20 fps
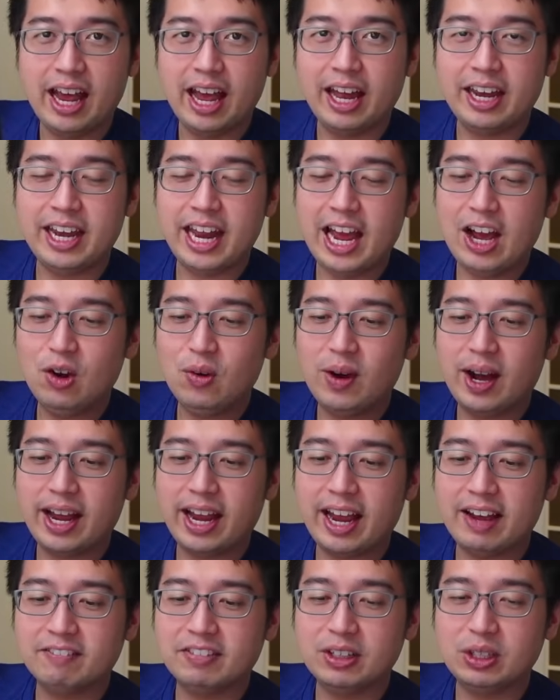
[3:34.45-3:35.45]
And now
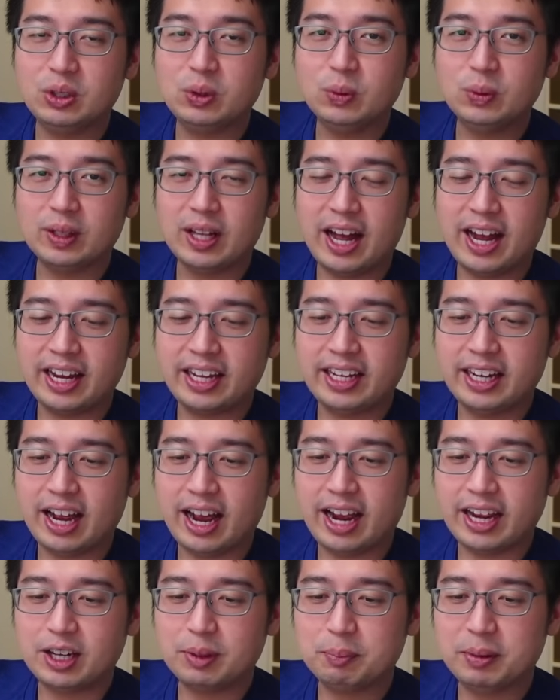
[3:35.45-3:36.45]
I have a new line
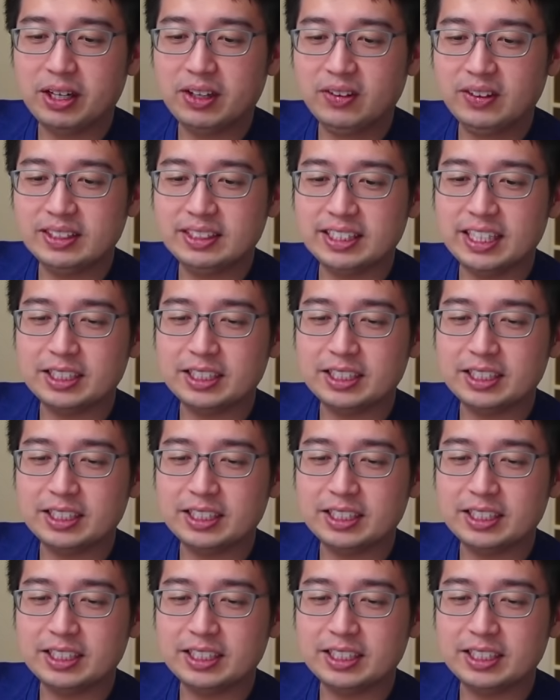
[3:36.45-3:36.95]
item here. It